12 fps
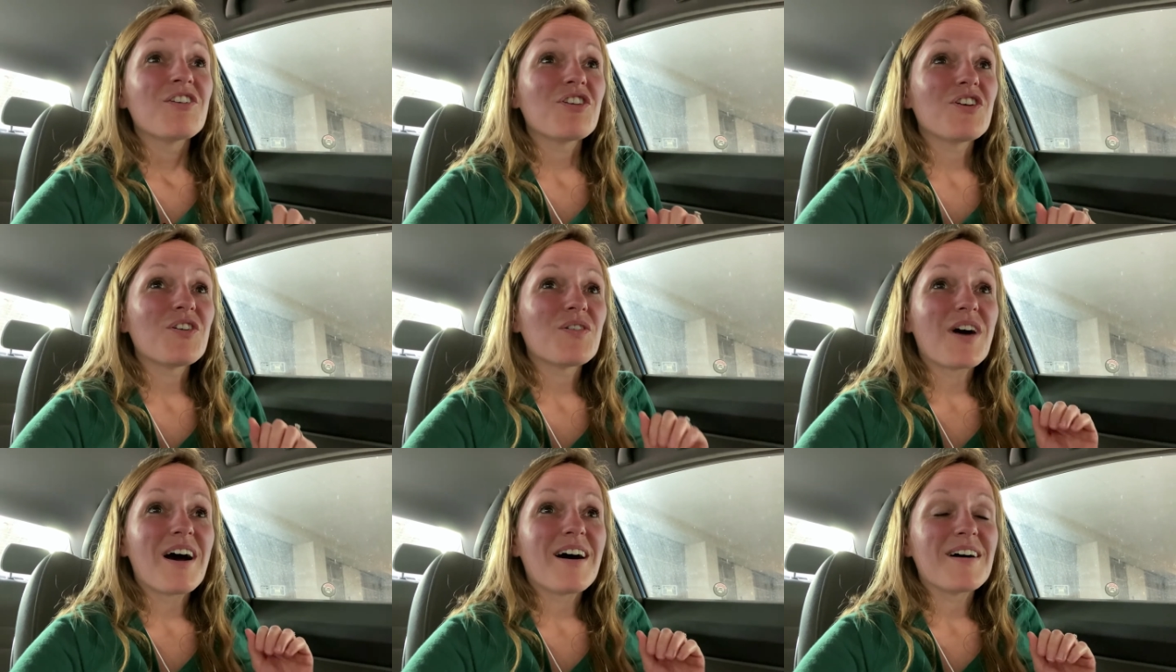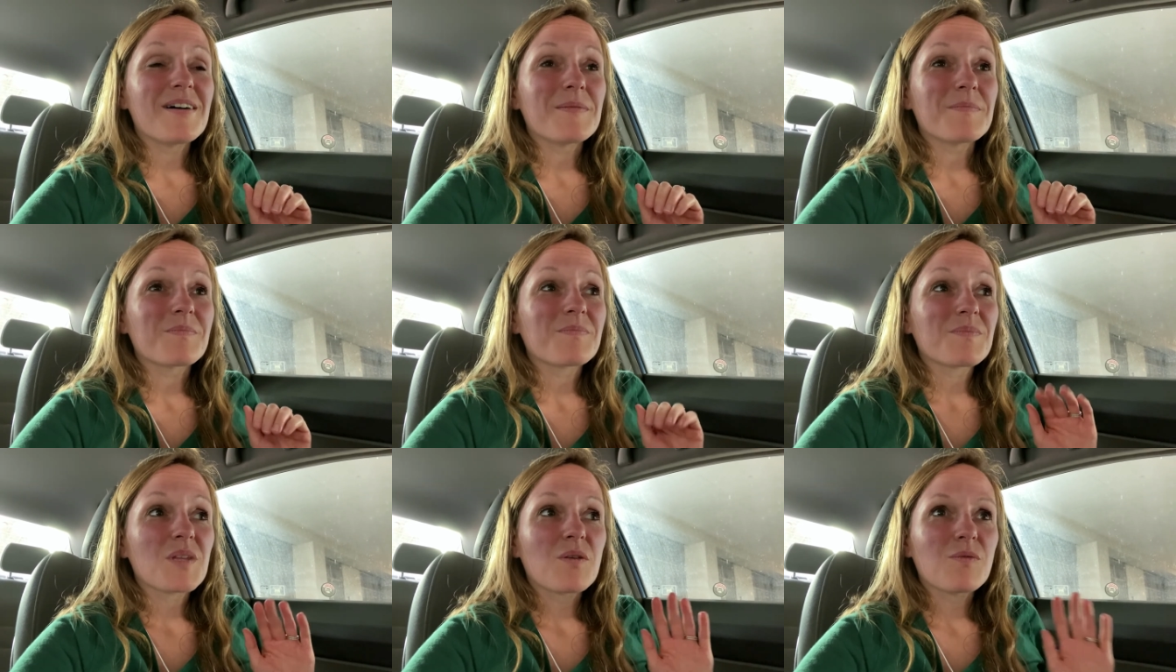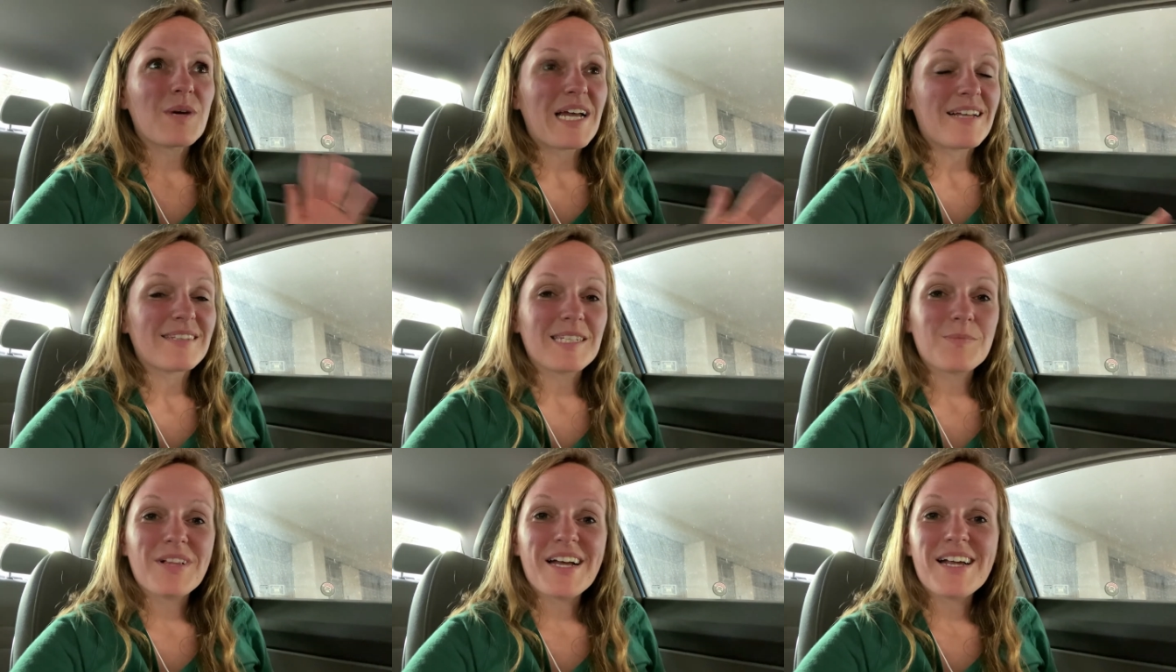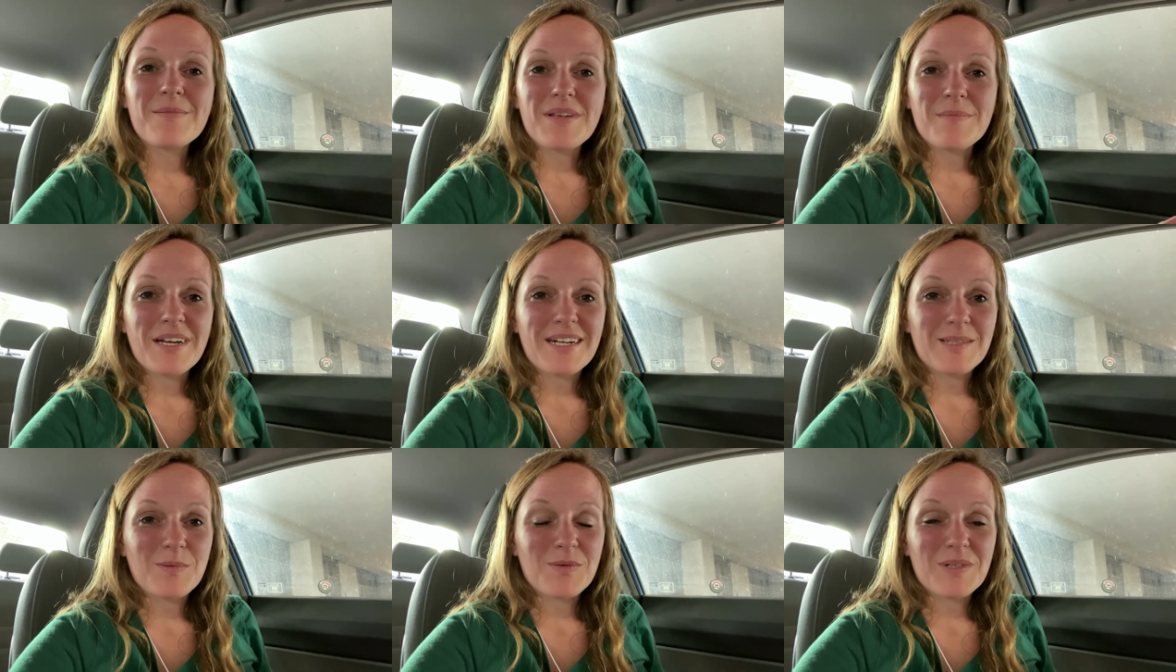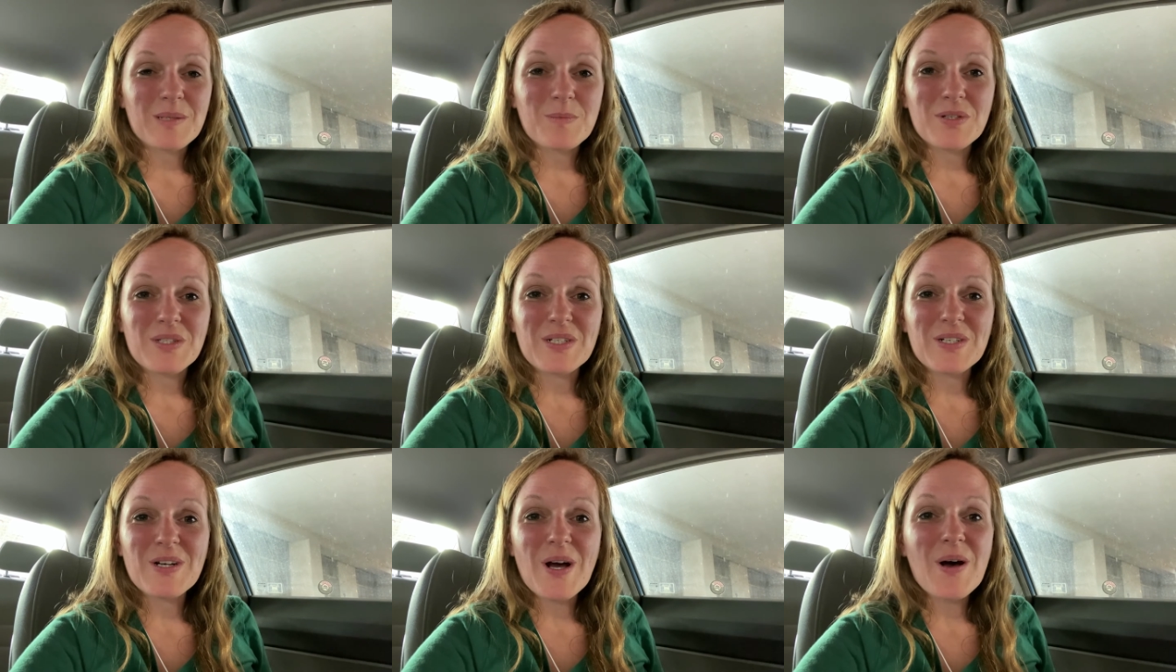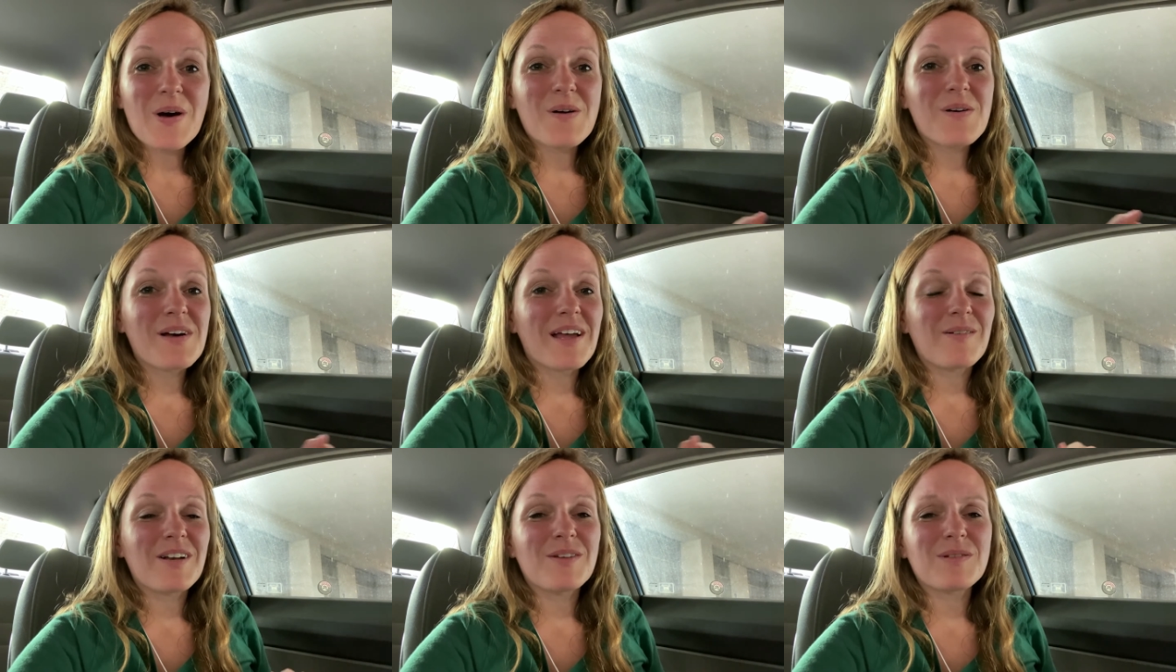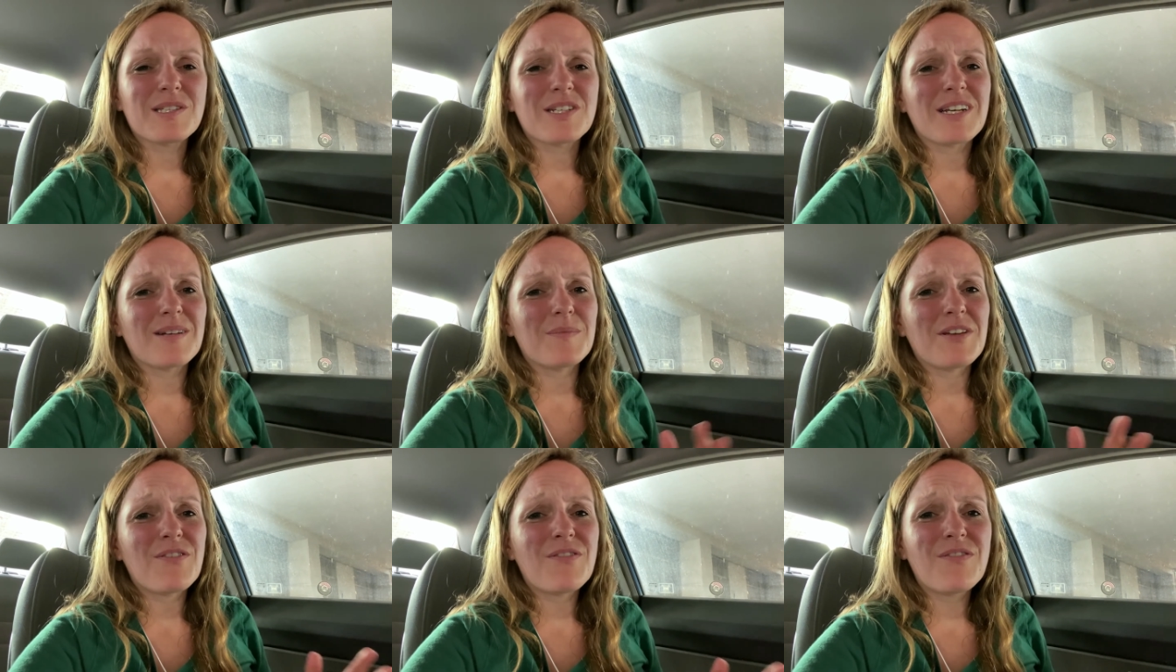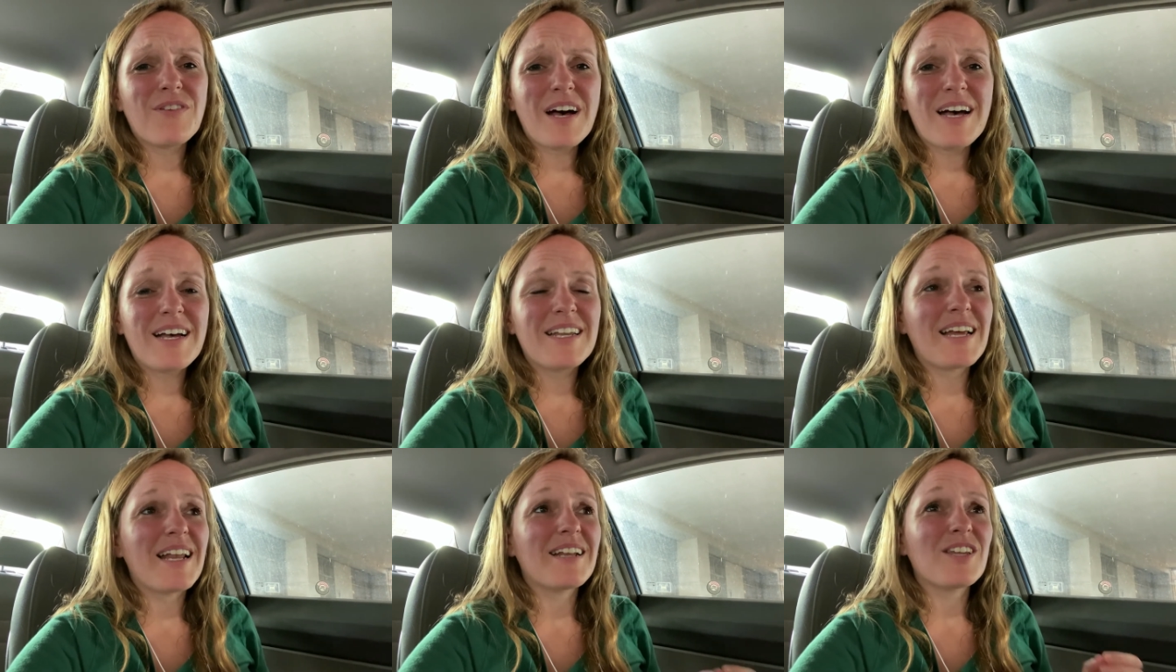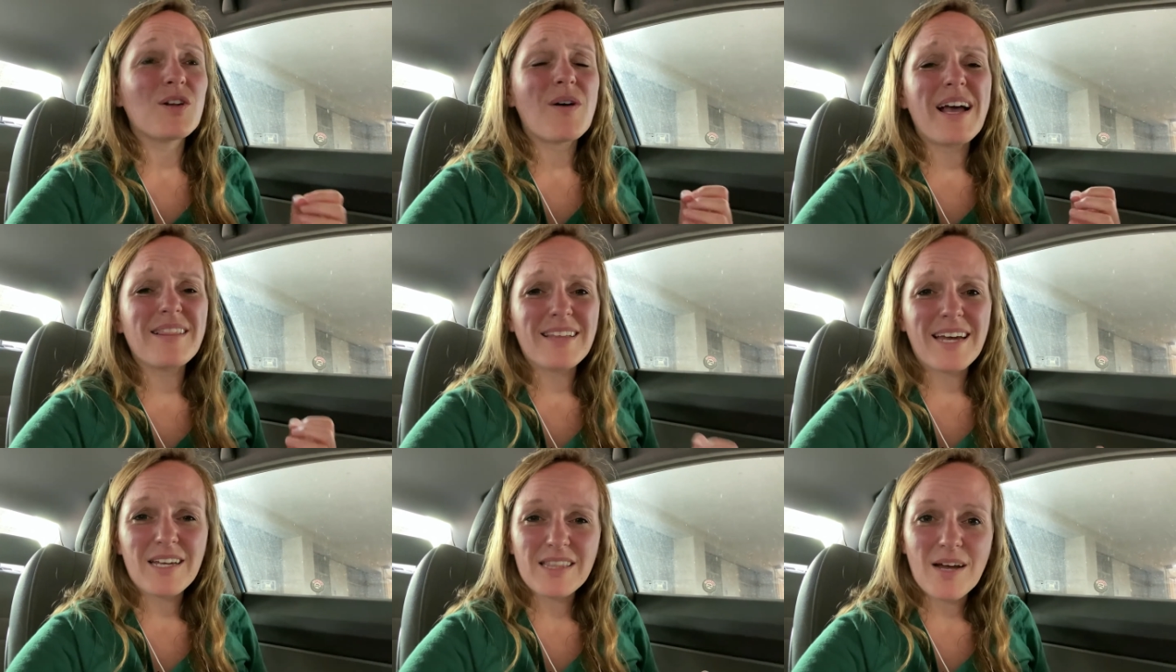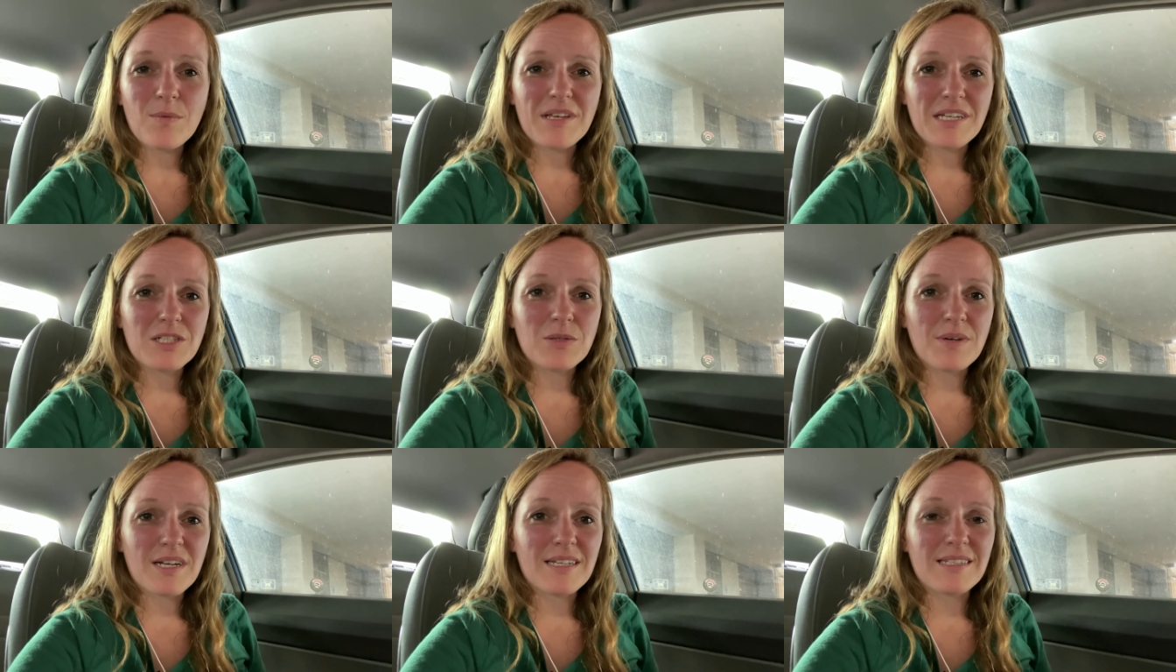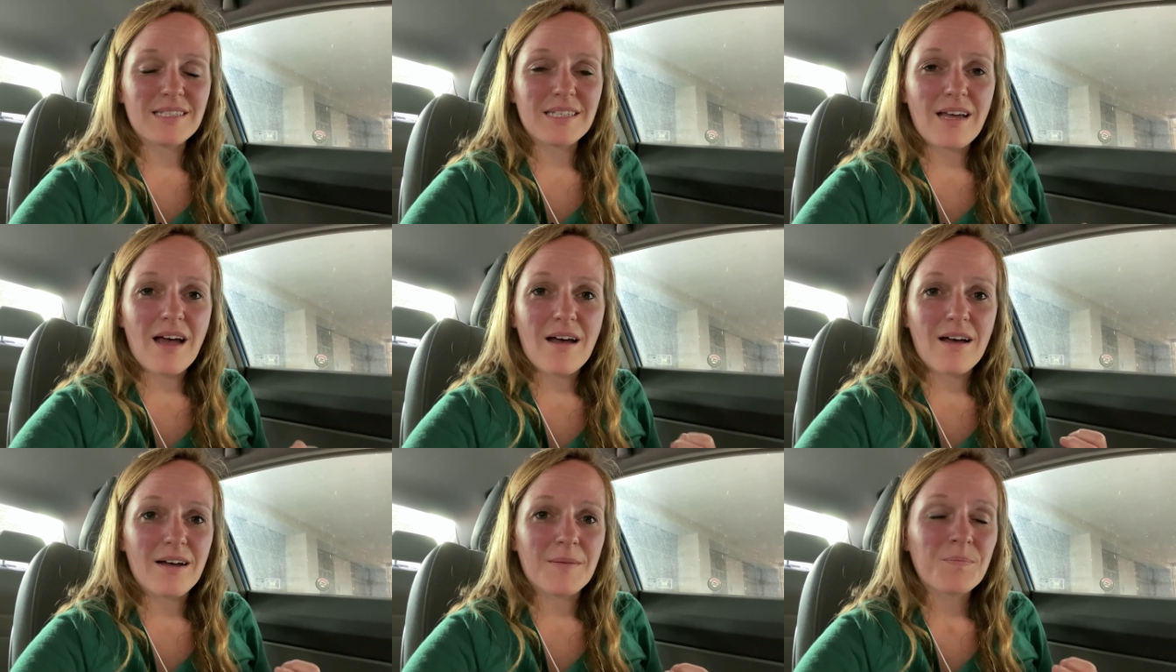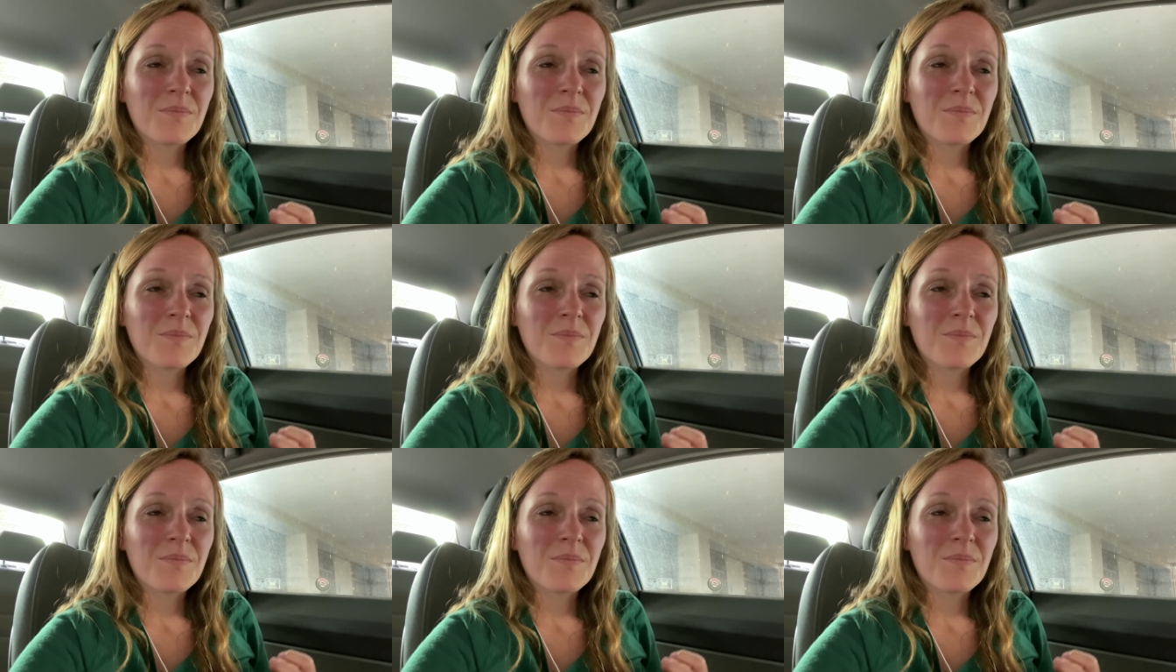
you know, um, we had this plan, me and my husband were supposed to go and it was going to be fun. And, you know, I like that we can do it as a, uh,